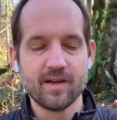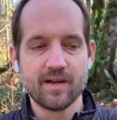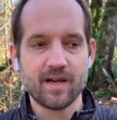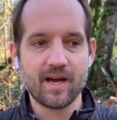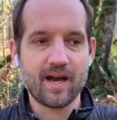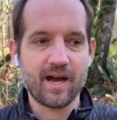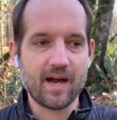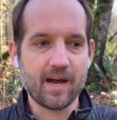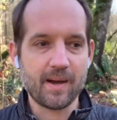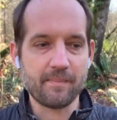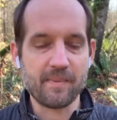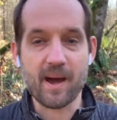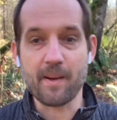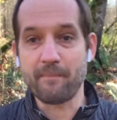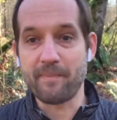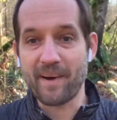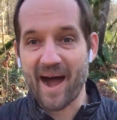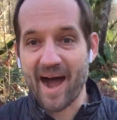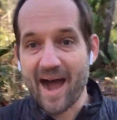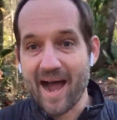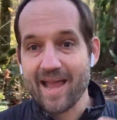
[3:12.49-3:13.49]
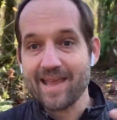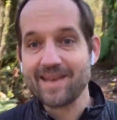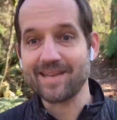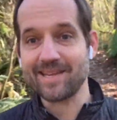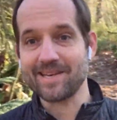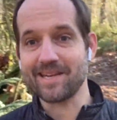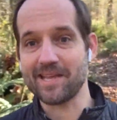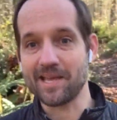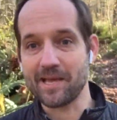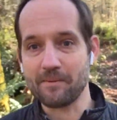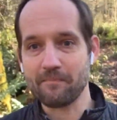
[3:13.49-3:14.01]
um, abide in
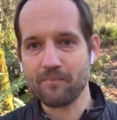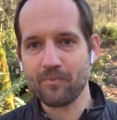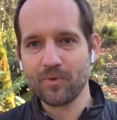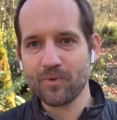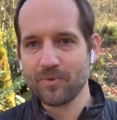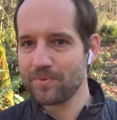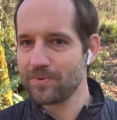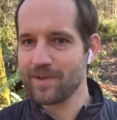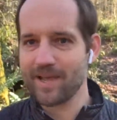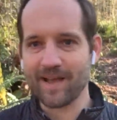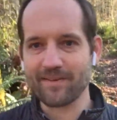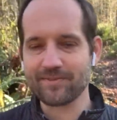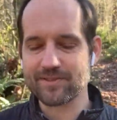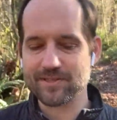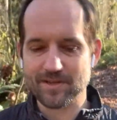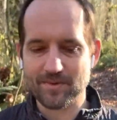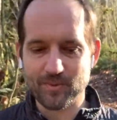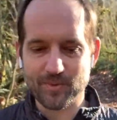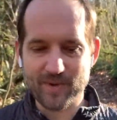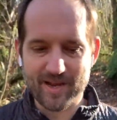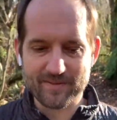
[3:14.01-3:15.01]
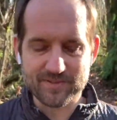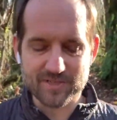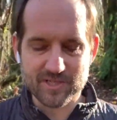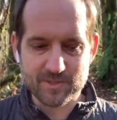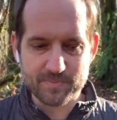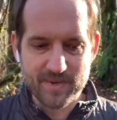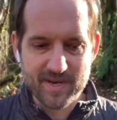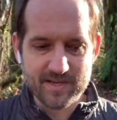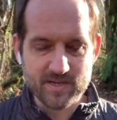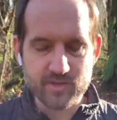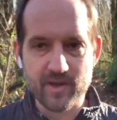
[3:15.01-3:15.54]
him, well, we have to, we have to
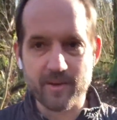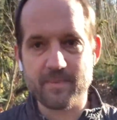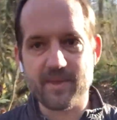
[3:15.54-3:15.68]
speak to him.